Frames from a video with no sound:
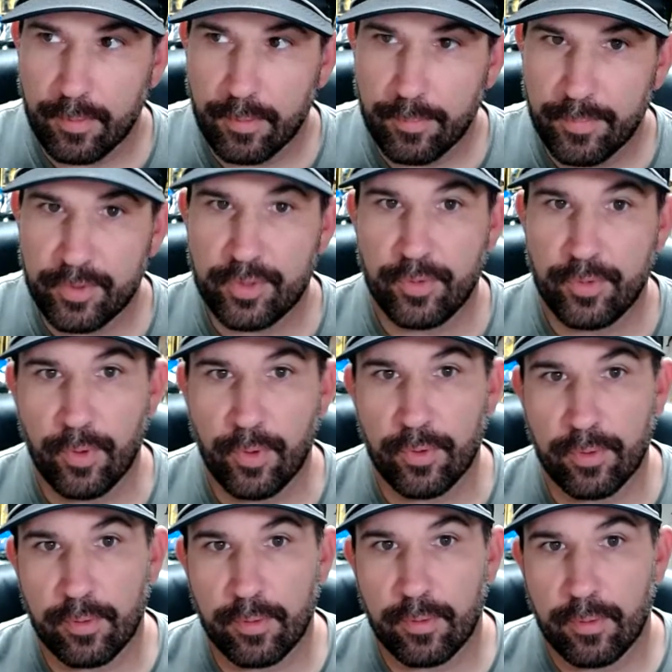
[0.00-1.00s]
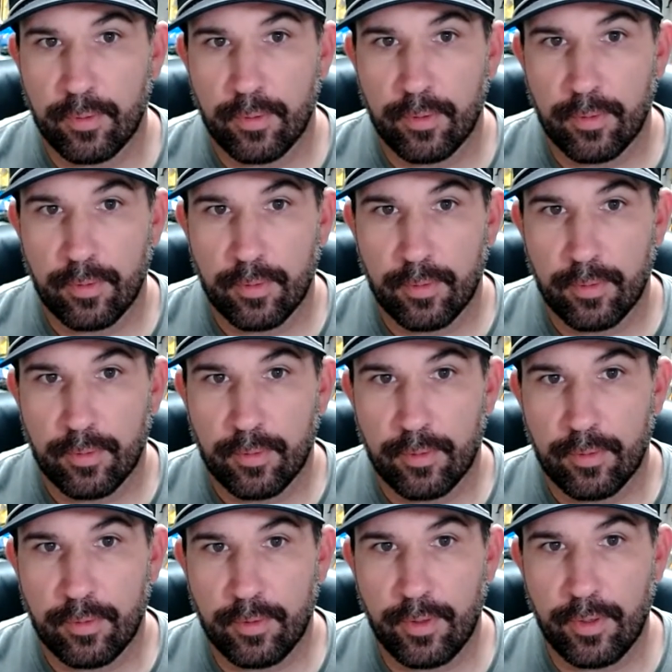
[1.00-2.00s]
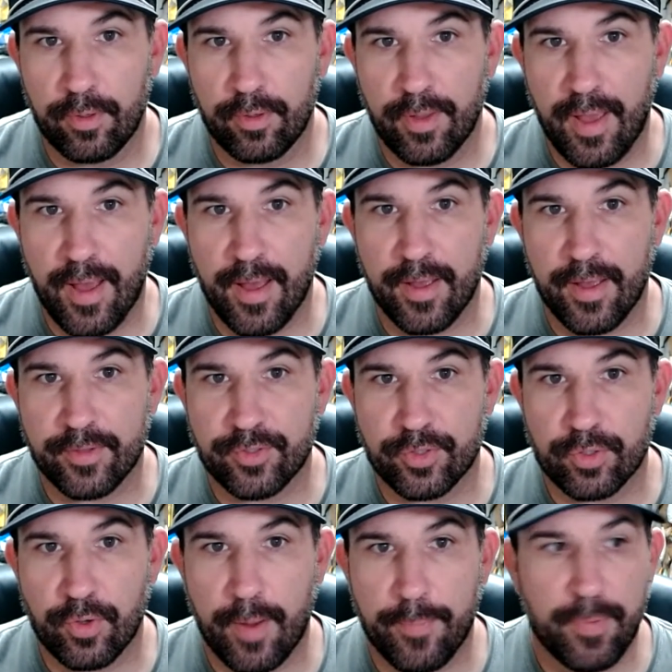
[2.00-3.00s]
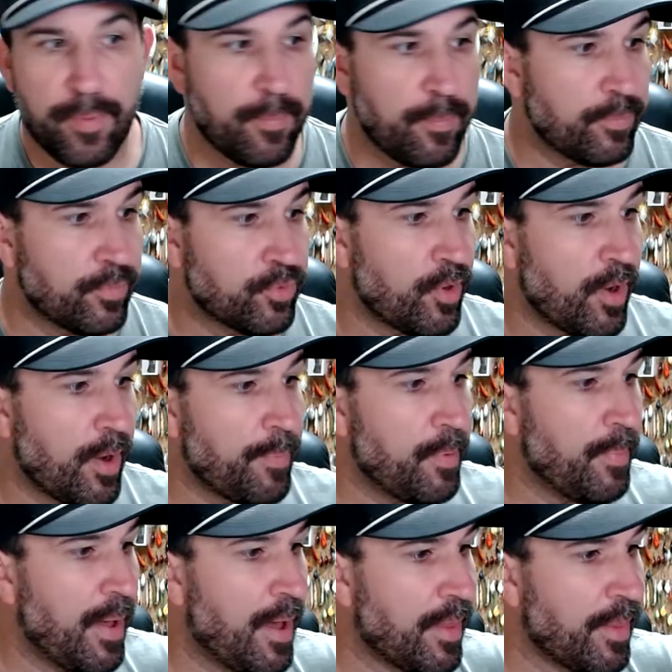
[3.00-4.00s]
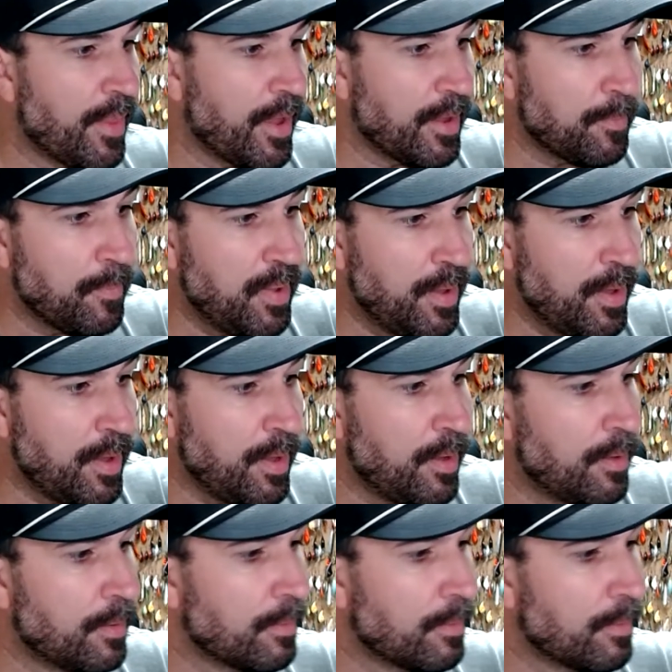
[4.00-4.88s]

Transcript: but you want little guy scrapping by like me